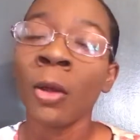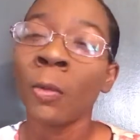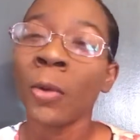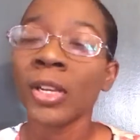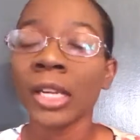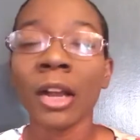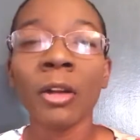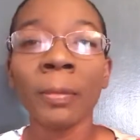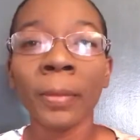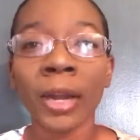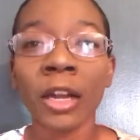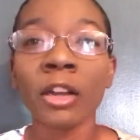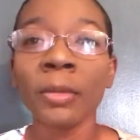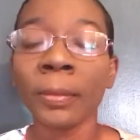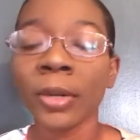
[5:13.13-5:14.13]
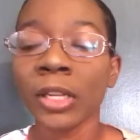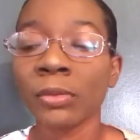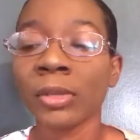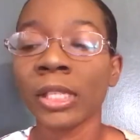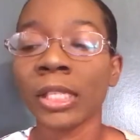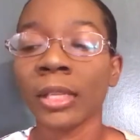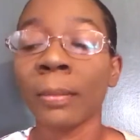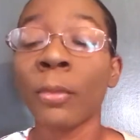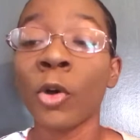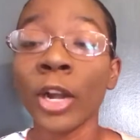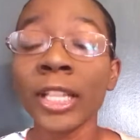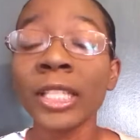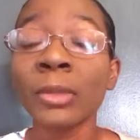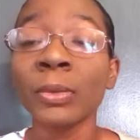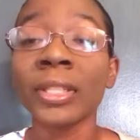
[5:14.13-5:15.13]
Which I earn
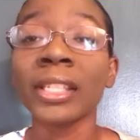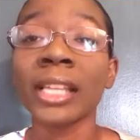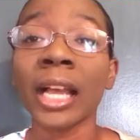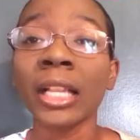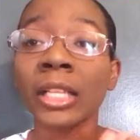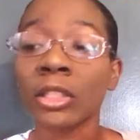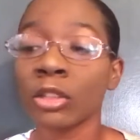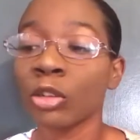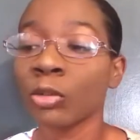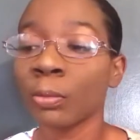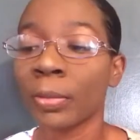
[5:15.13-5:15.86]
points with Sally's too,